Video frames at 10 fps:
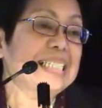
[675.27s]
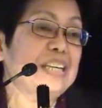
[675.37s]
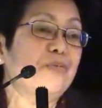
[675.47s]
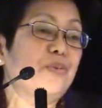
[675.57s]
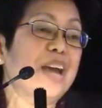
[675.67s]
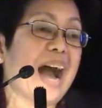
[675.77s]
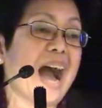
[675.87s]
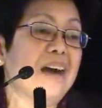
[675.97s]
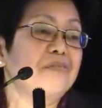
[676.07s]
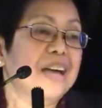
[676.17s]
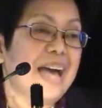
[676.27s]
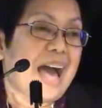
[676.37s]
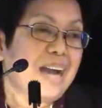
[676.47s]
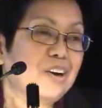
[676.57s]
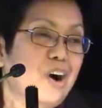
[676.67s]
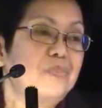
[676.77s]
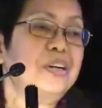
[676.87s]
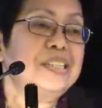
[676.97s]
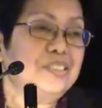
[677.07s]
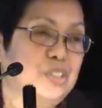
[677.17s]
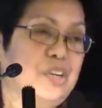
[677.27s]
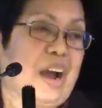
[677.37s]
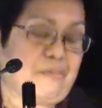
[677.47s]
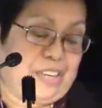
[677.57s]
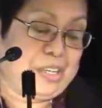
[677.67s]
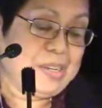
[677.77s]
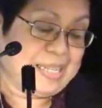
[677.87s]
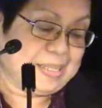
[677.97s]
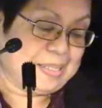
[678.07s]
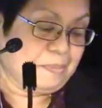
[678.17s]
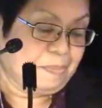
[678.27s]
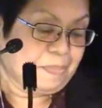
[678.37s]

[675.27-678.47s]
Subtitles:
is, if we have a common geographic units.